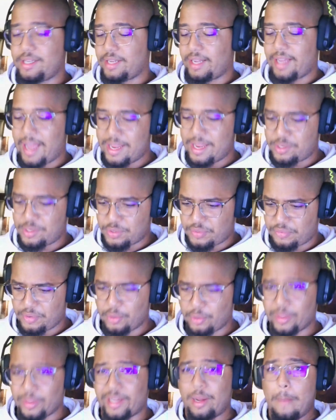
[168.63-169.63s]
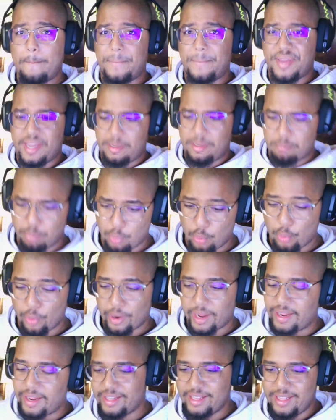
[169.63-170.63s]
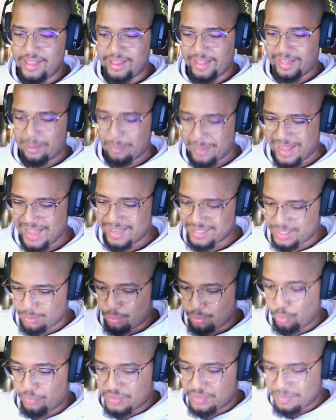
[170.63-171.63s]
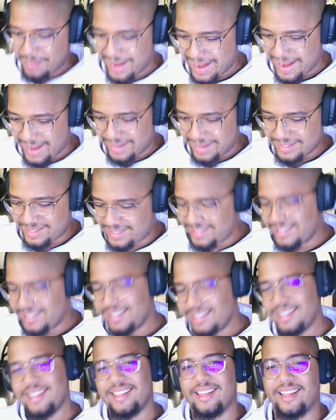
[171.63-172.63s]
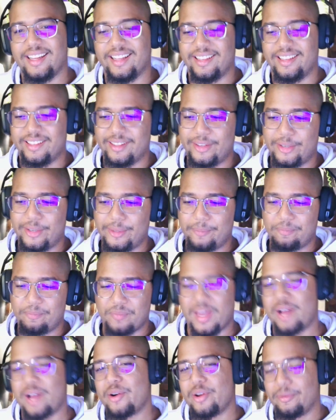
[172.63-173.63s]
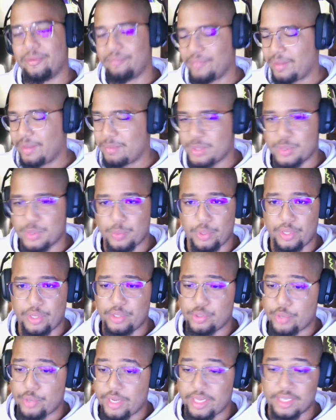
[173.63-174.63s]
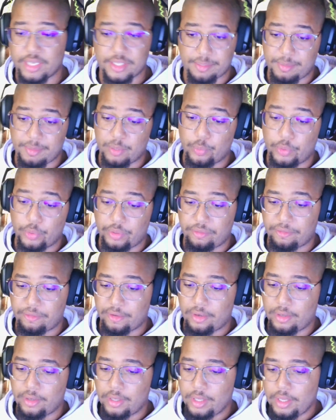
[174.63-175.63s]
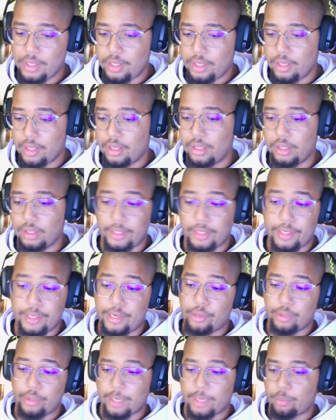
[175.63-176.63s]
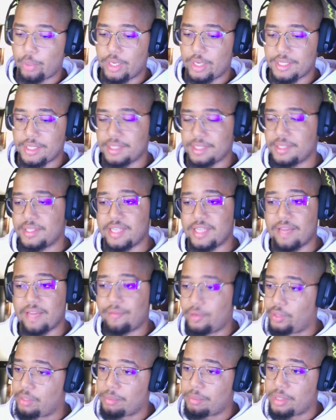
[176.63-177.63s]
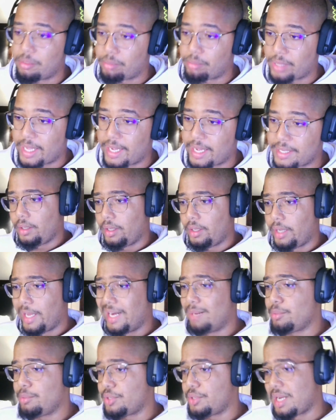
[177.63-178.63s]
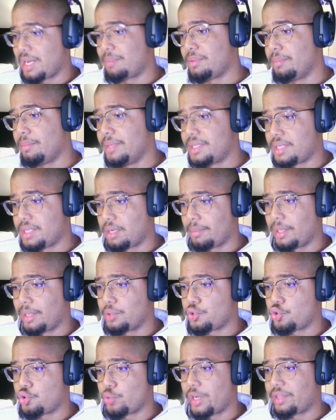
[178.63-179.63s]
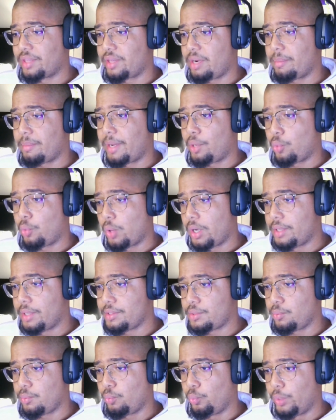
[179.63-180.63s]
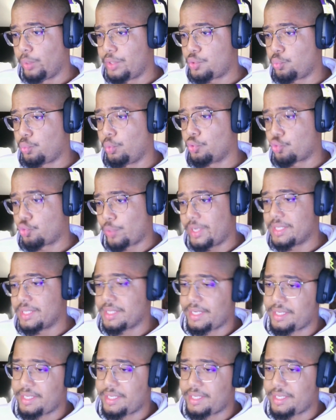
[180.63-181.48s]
I just feel like a big boy. Like mass moves mass. And I don't know. I'm just really enjoying it. It's been really fun. Linear leg press has definitely been a blast, and I'm just optimistic about strengthening my quads, which will translate